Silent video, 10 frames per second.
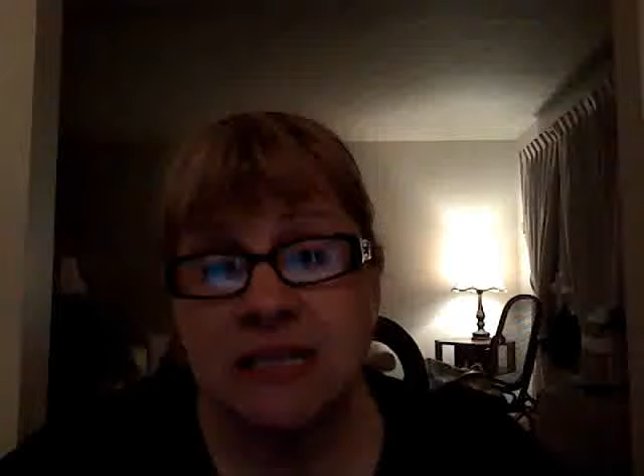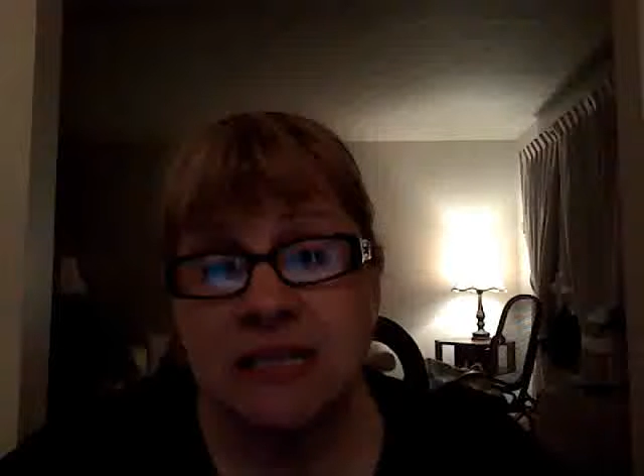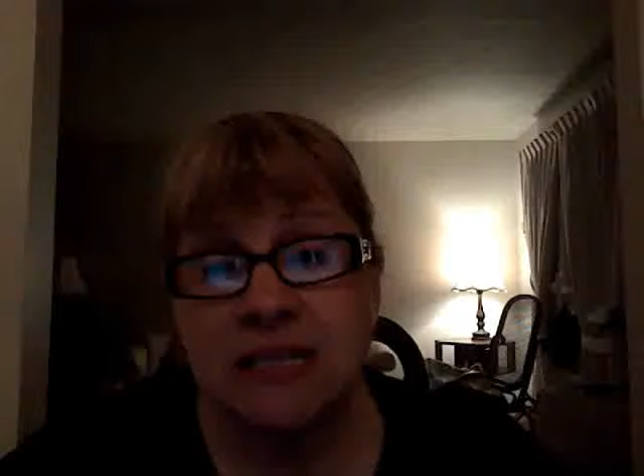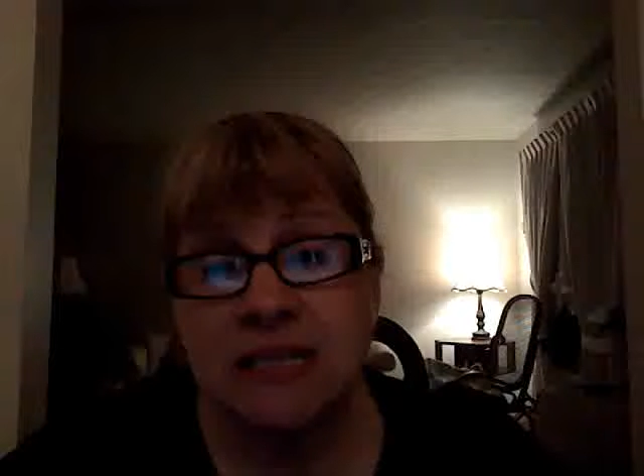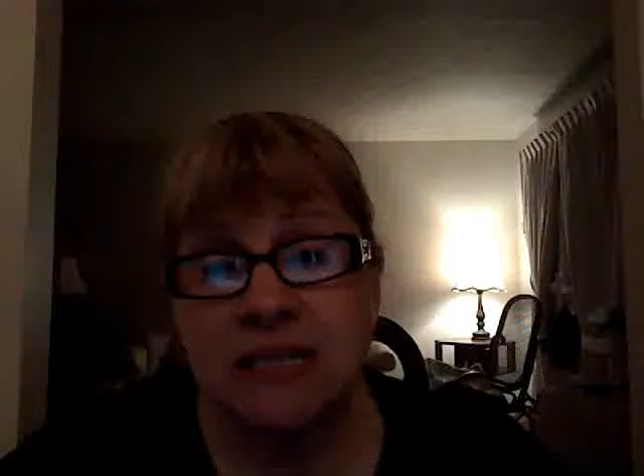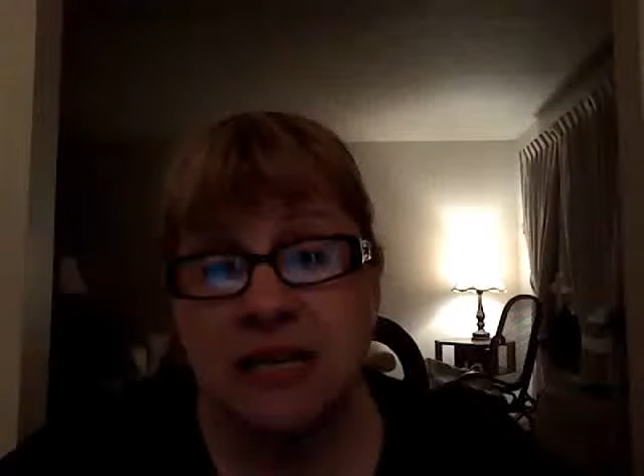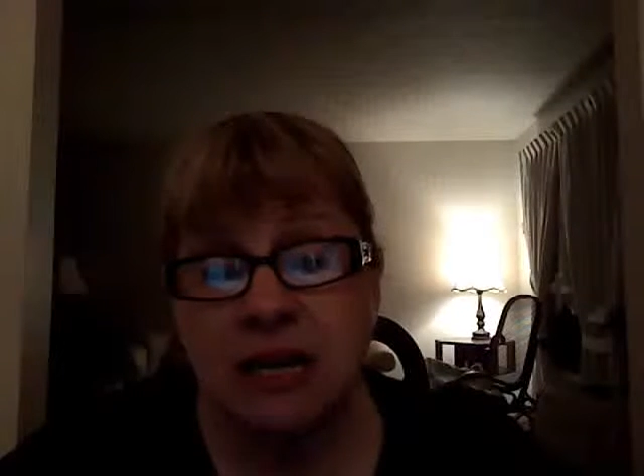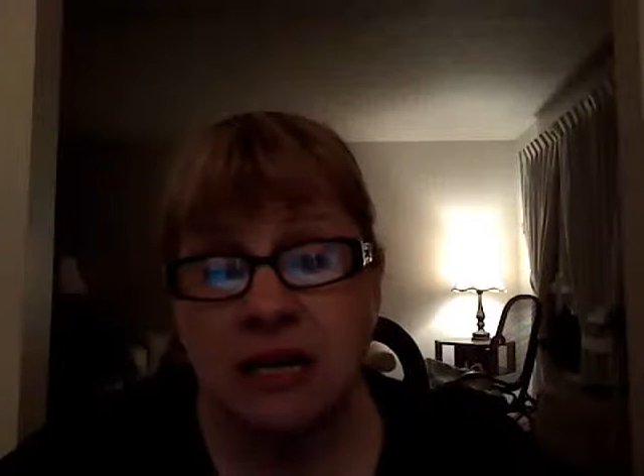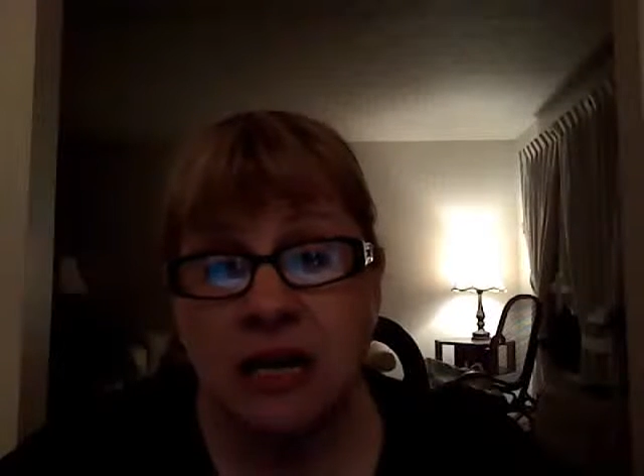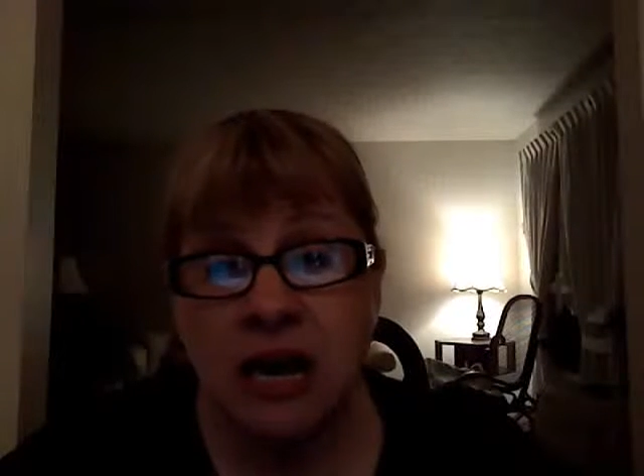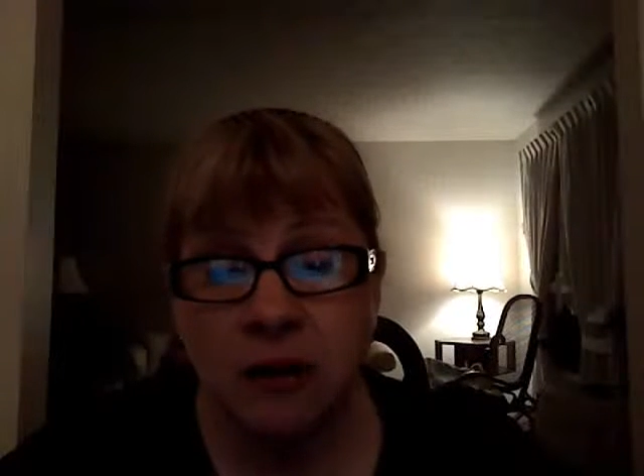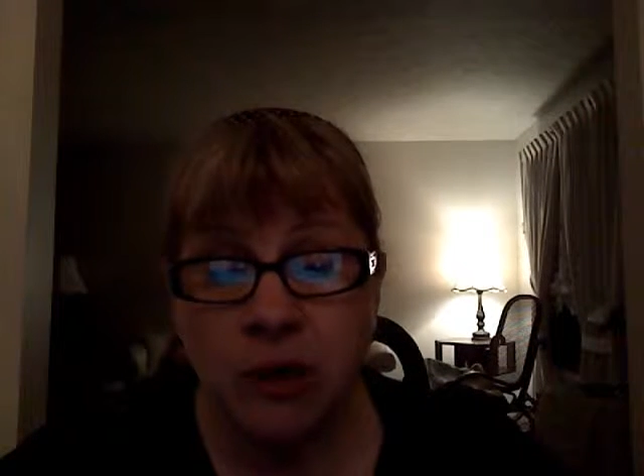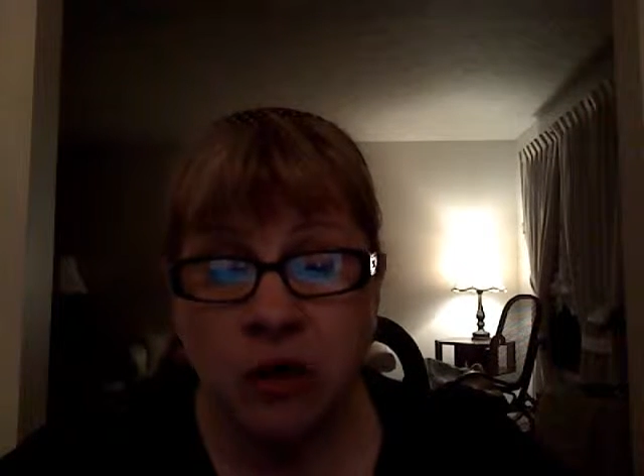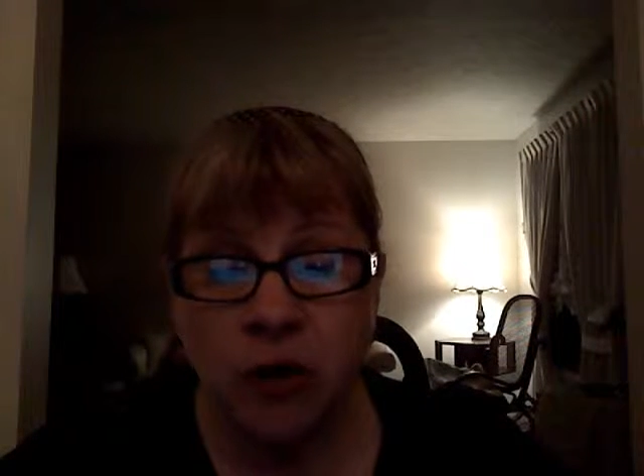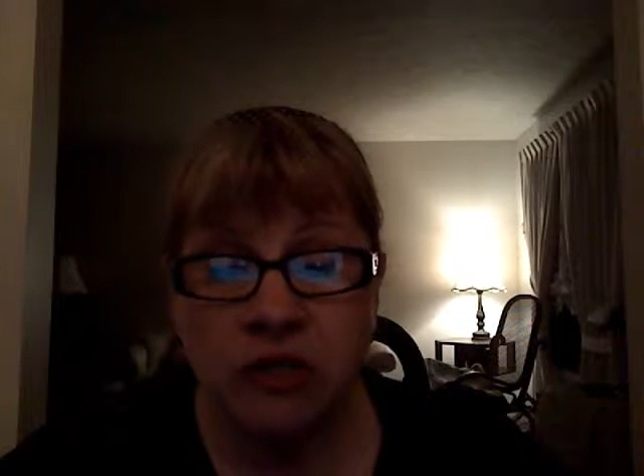Wise, and I am
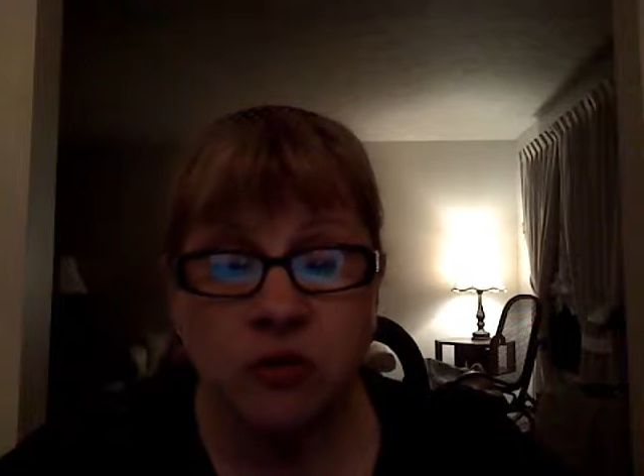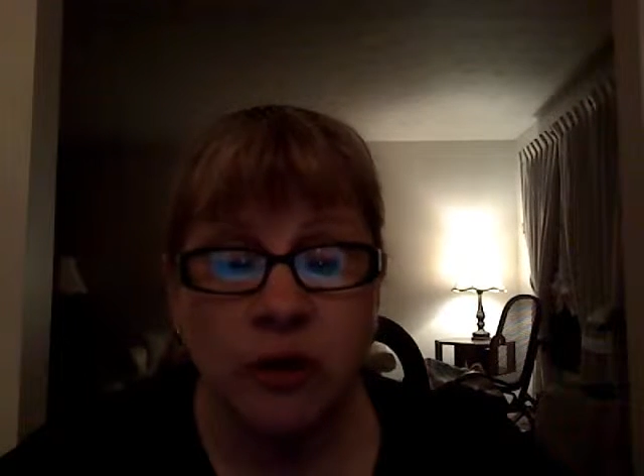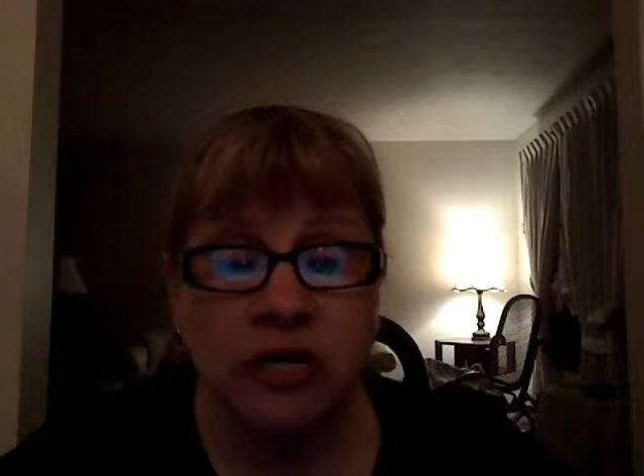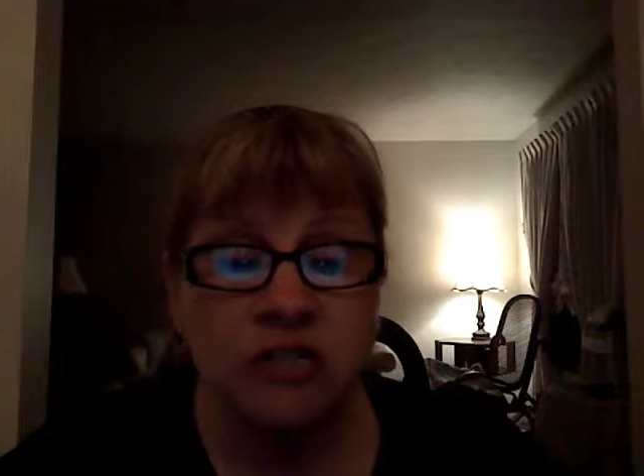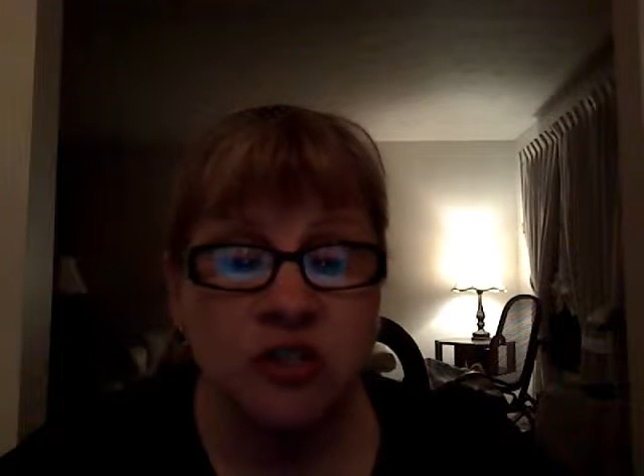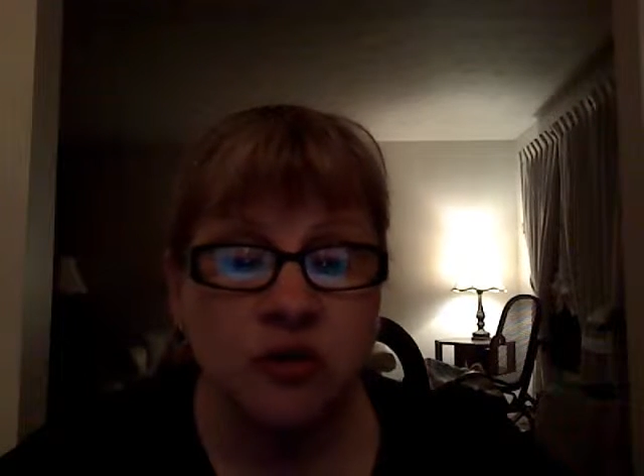a graduating